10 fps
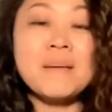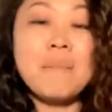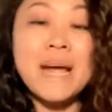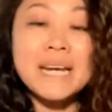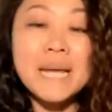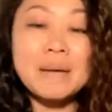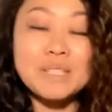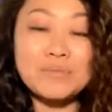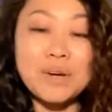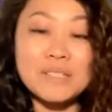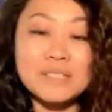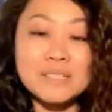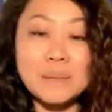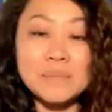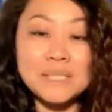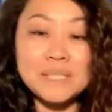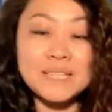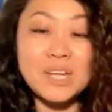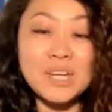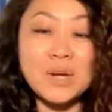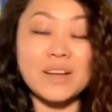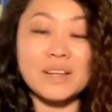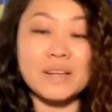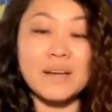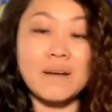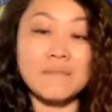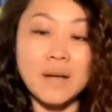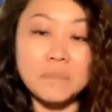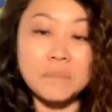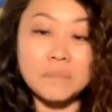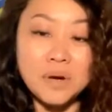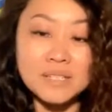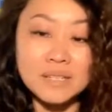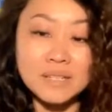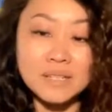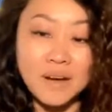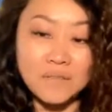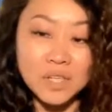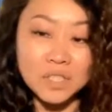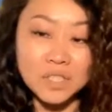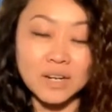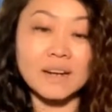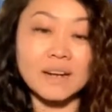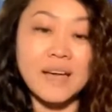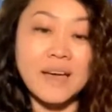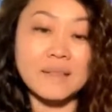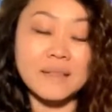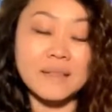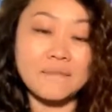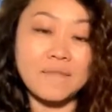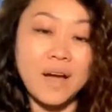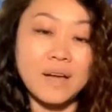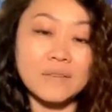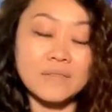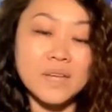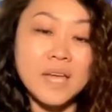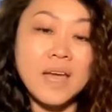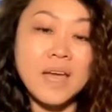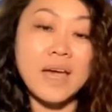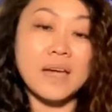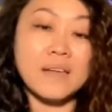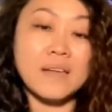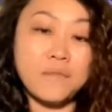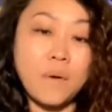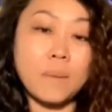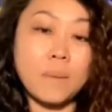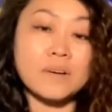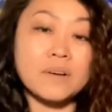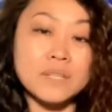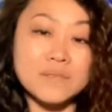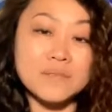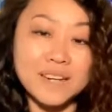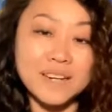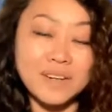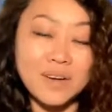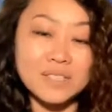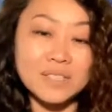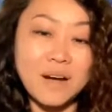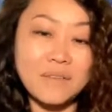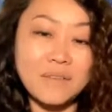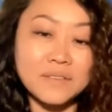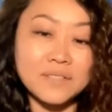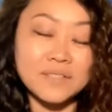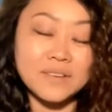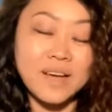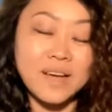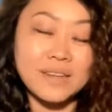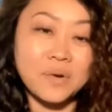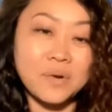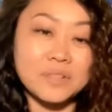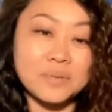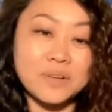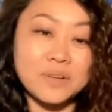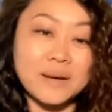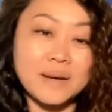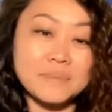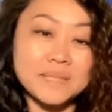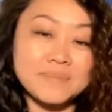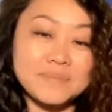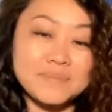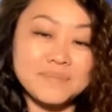My name is Roxy Stimson, currently a Vice President of Engineering at F5 and former Chief Technology Officer at IoT World Labs.